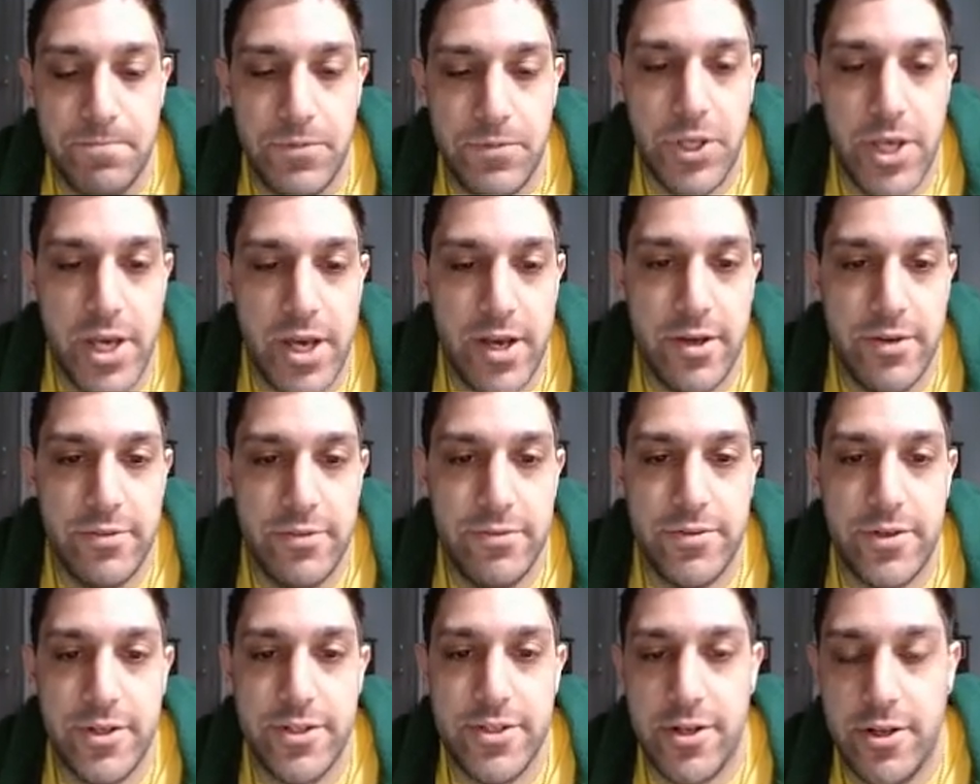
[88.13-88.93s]
You
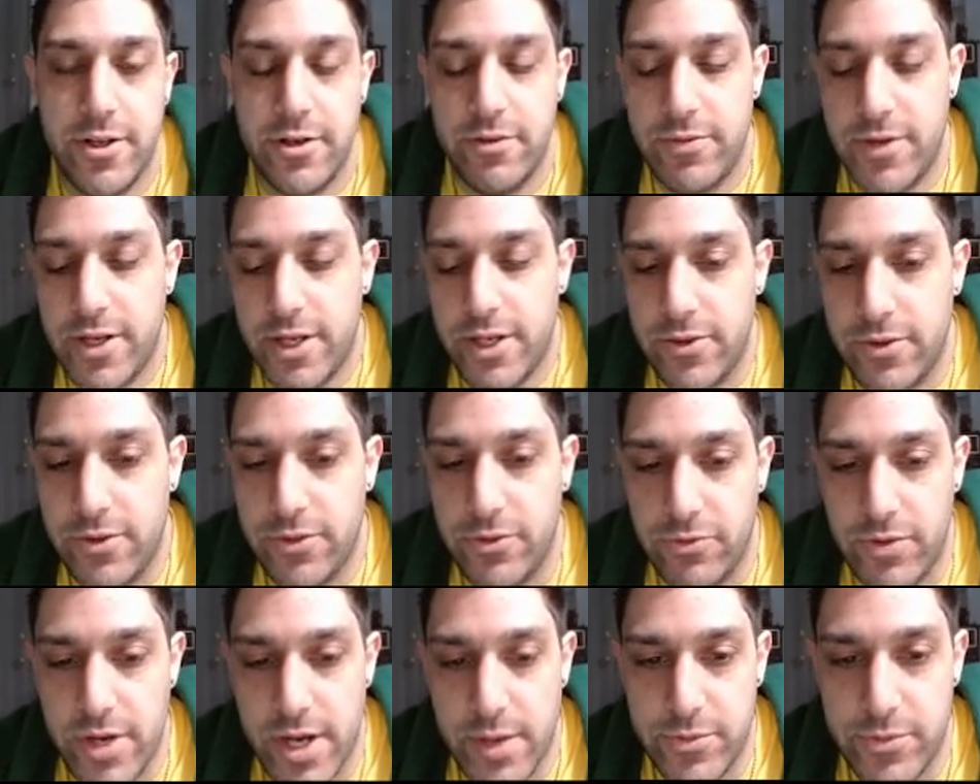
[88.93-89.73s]
have a ton of value on
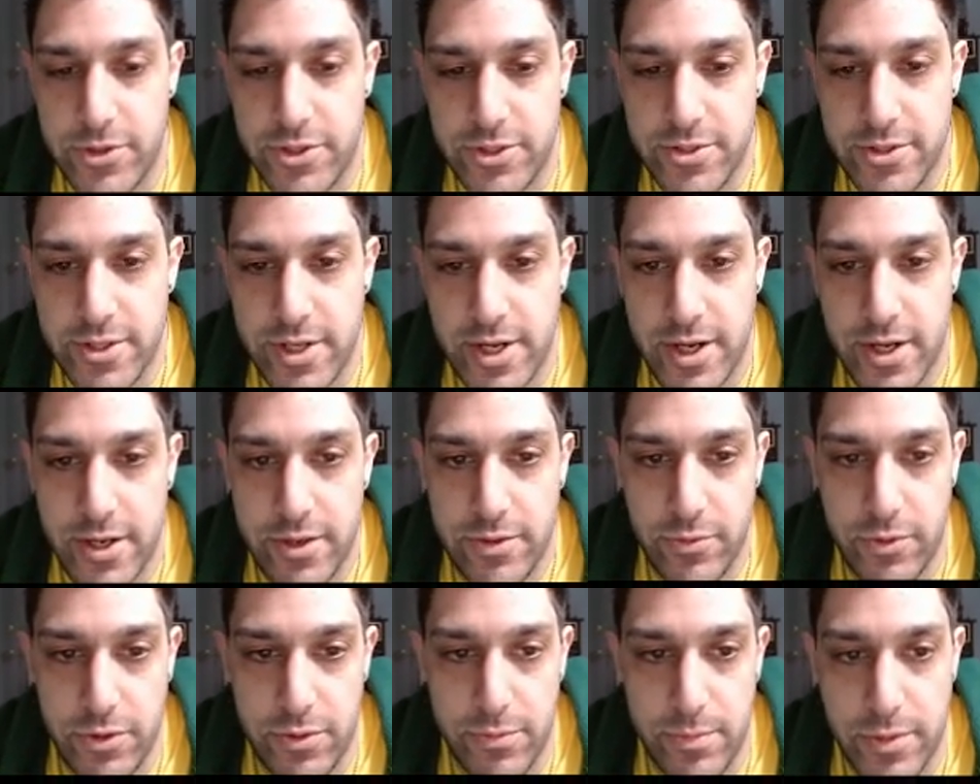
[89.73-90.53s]
the Raptors
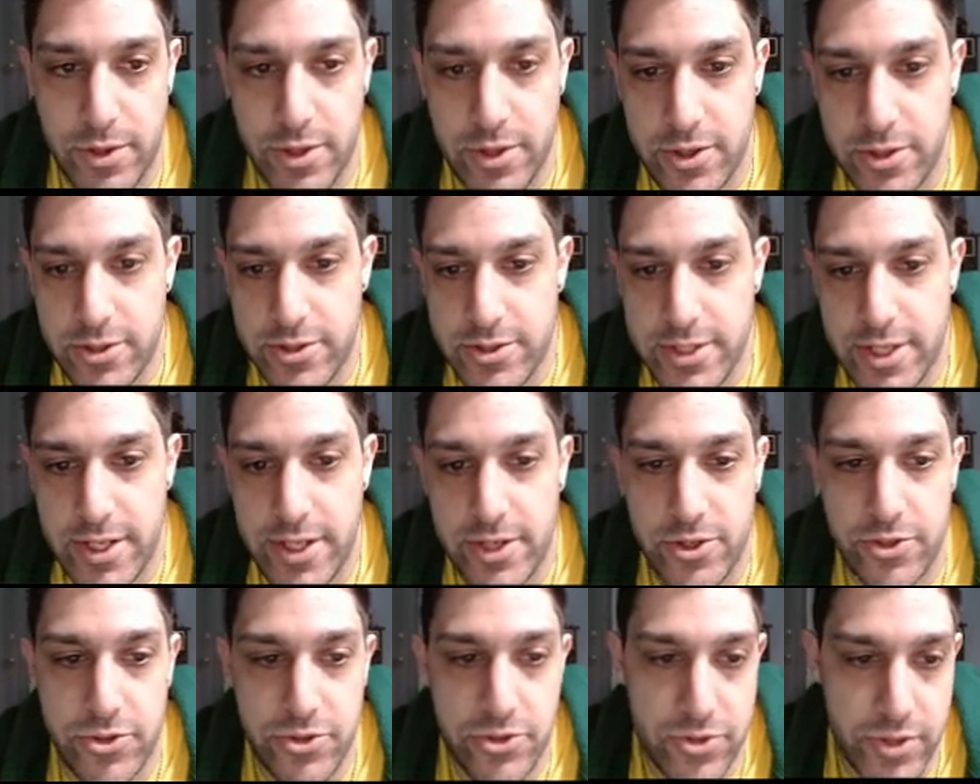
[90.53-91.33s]
side with Barnes
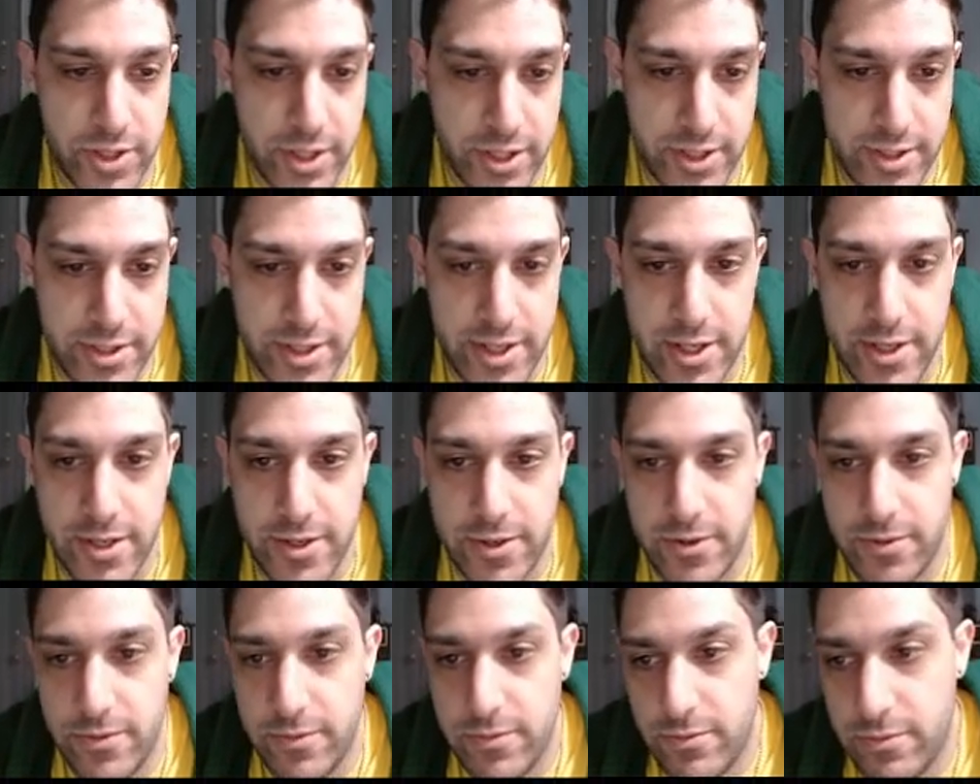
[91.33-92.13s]
out, Trent
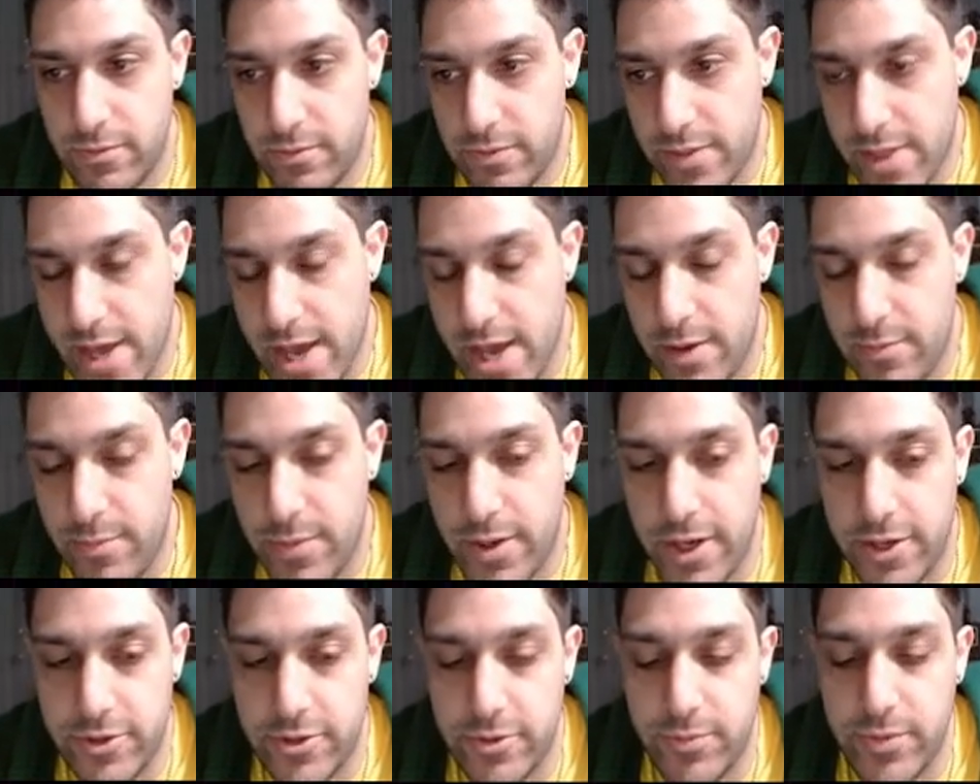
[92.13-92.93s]
out, Thad
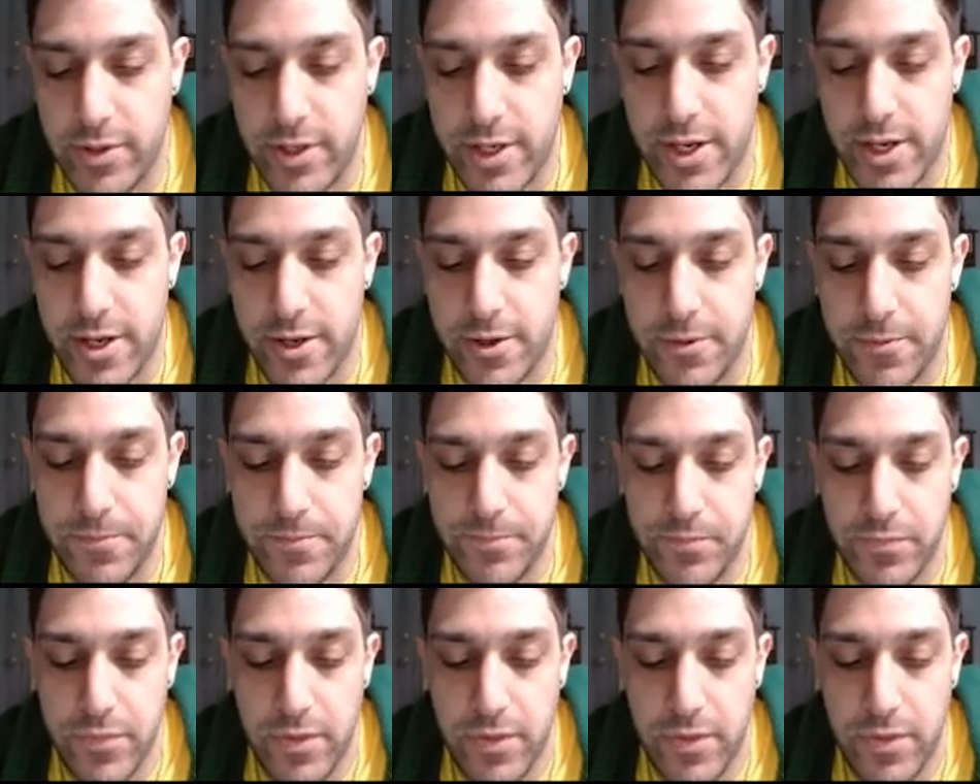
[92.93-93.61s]
possibly out.